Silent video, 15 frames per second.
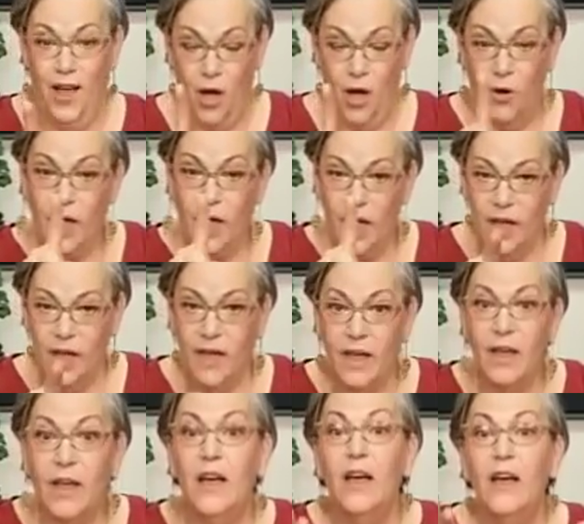
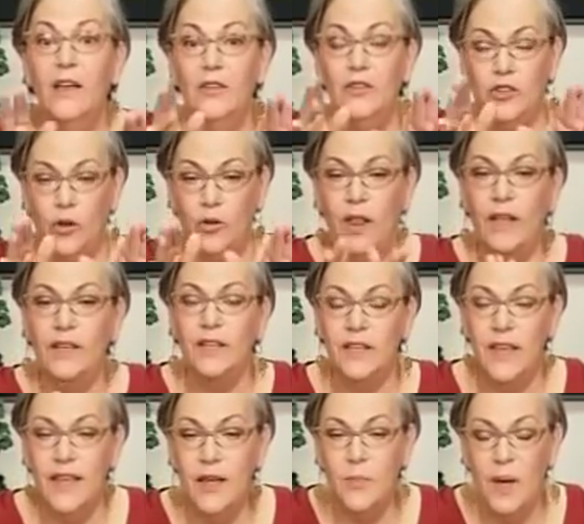Okay. So let's
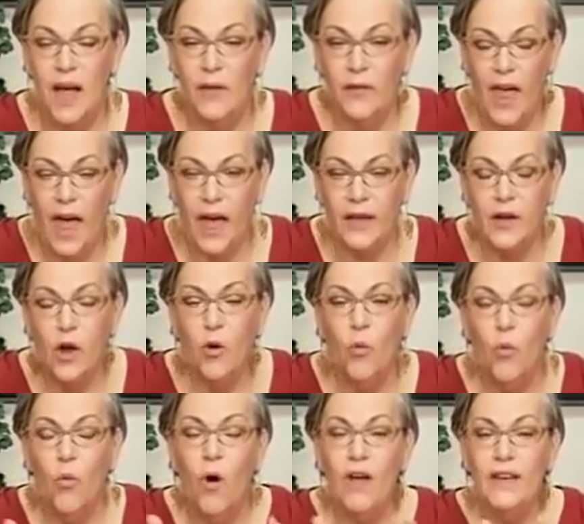think about that.
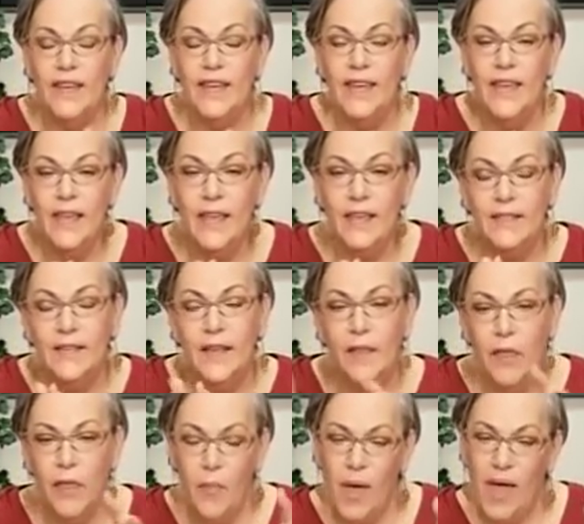What is
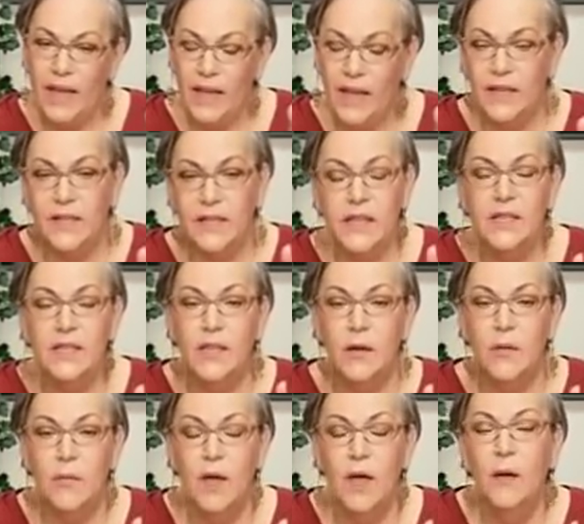the banking
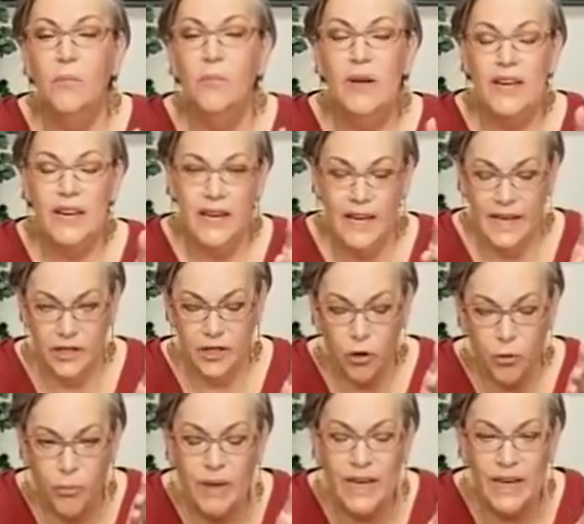system but an
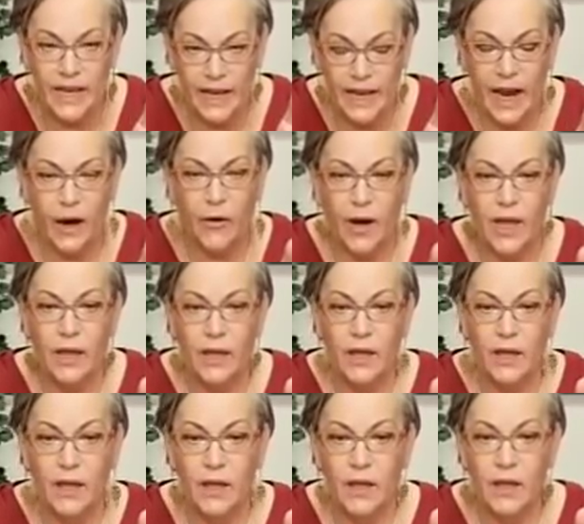intermediary,
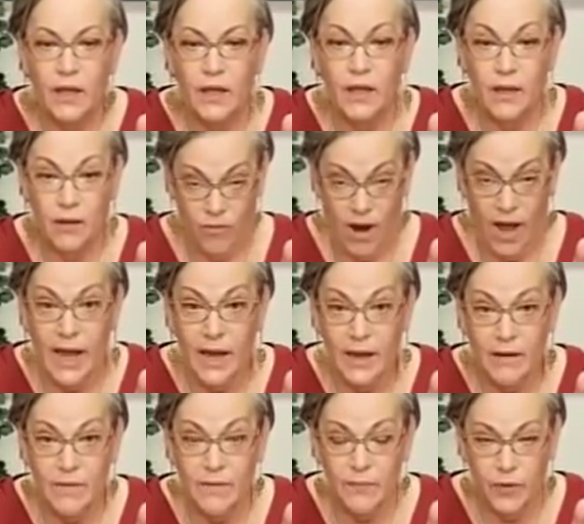
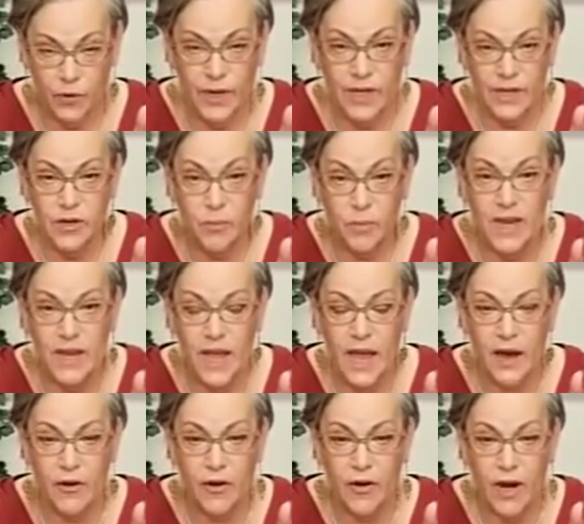right? They're an
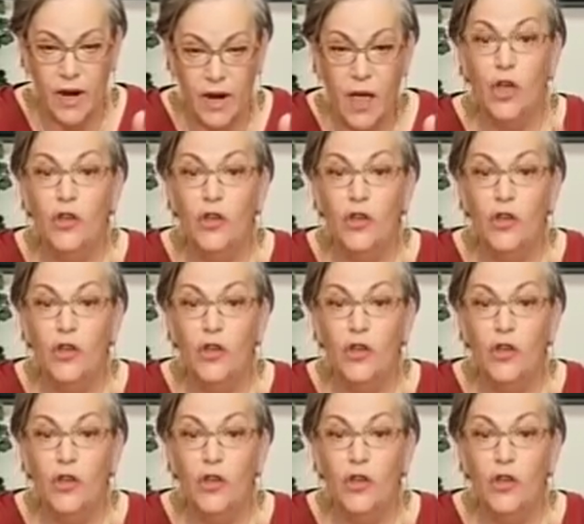intermediary.